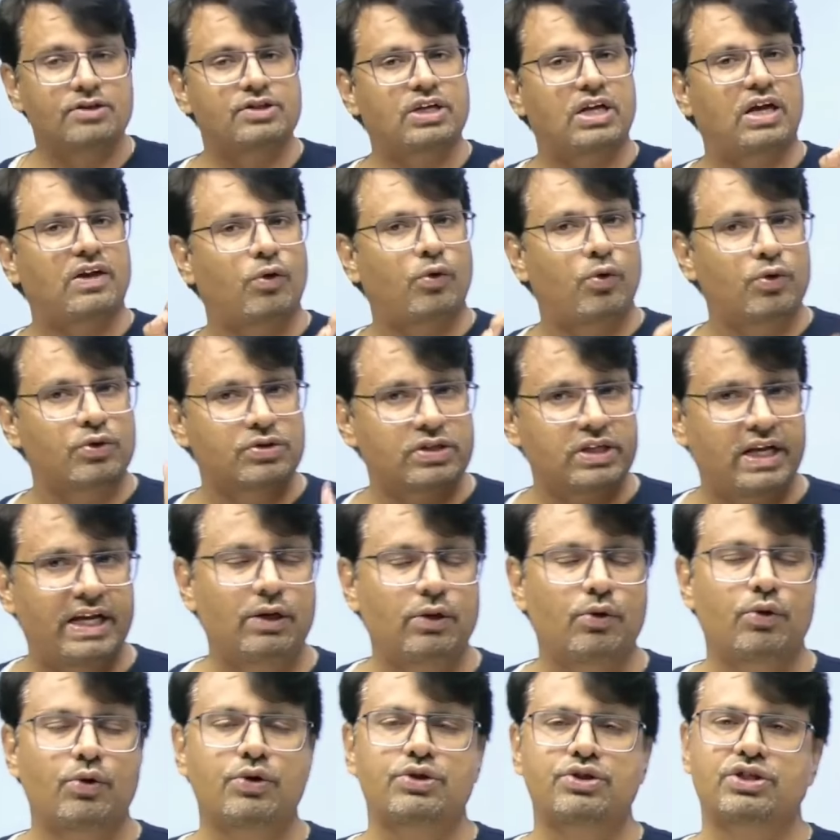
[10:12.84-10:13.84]
Whether it's a
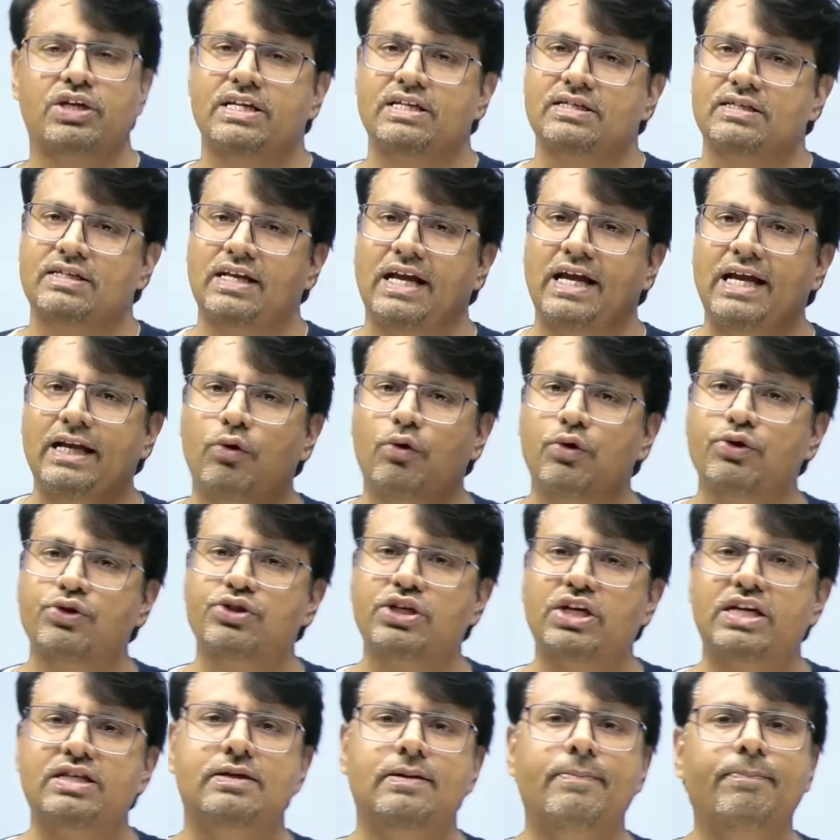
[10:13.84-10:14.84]
cosine,
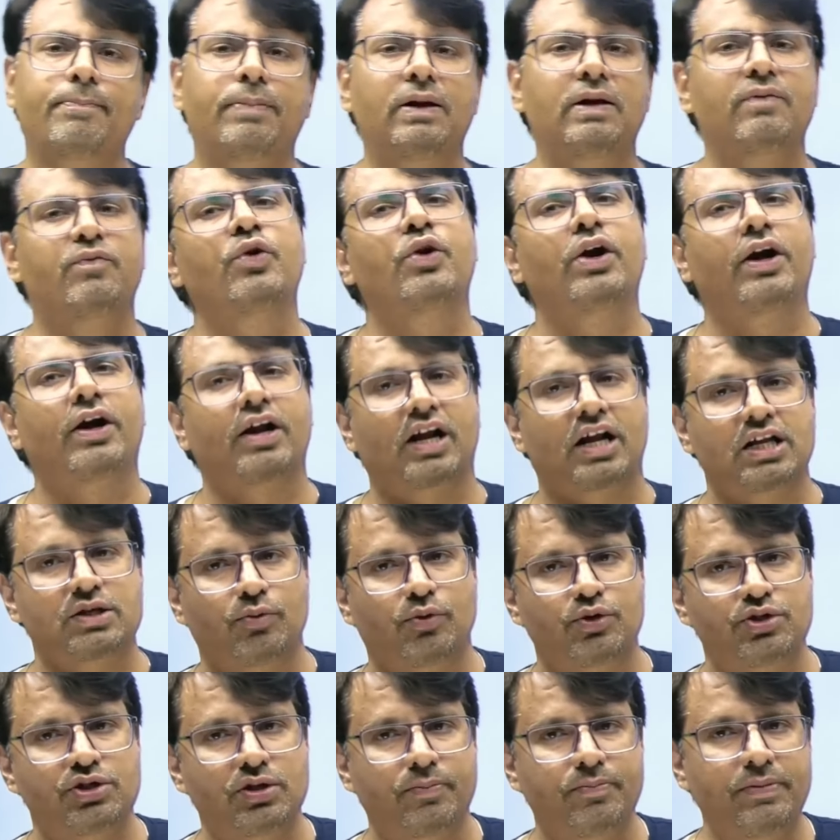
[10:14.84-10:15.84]
sine or a standard
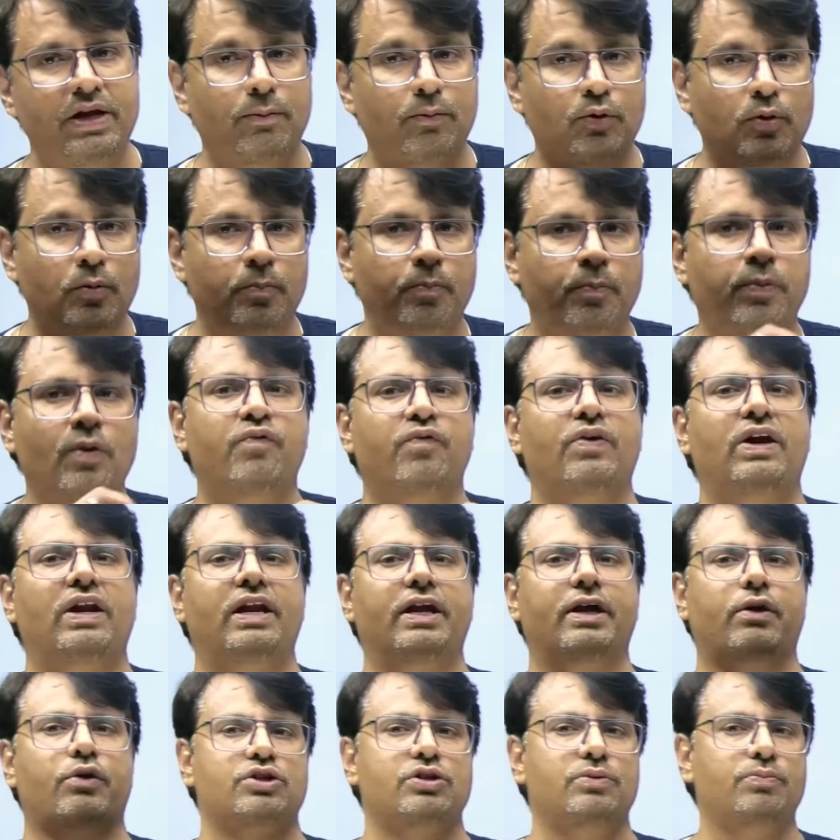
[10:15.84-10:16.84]
Fourier transform, you
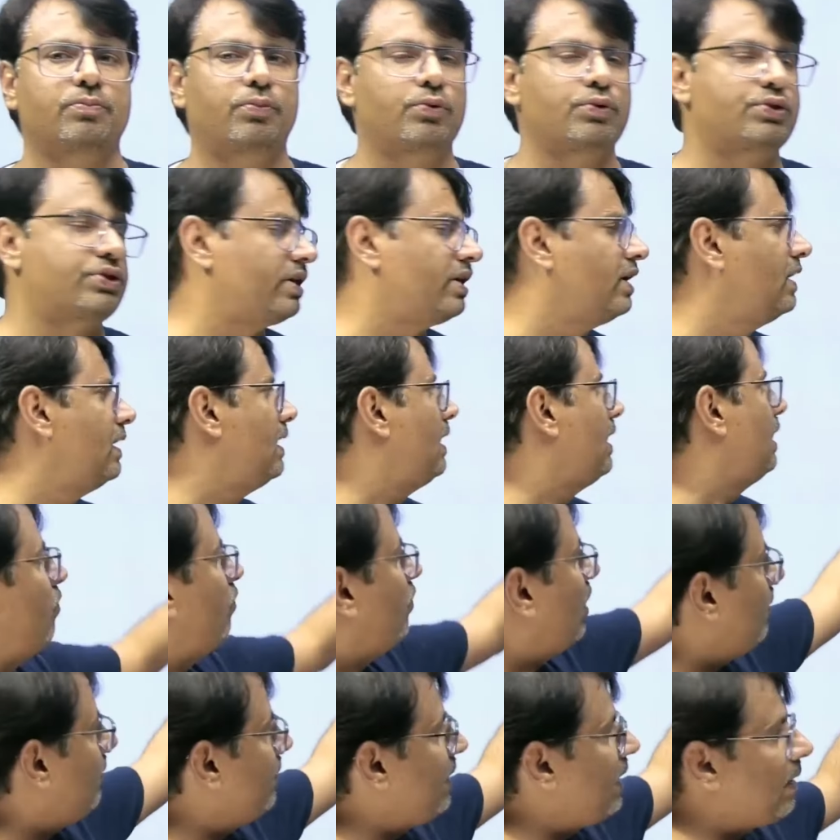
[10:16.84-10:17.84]
must use the inverse when
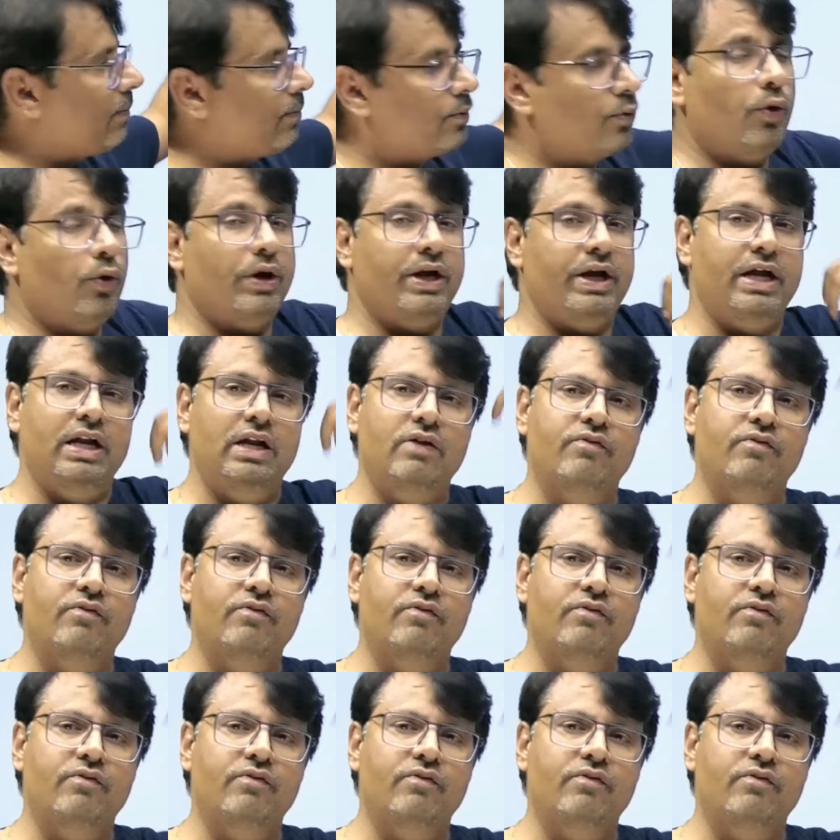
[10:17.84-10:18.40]
proving something.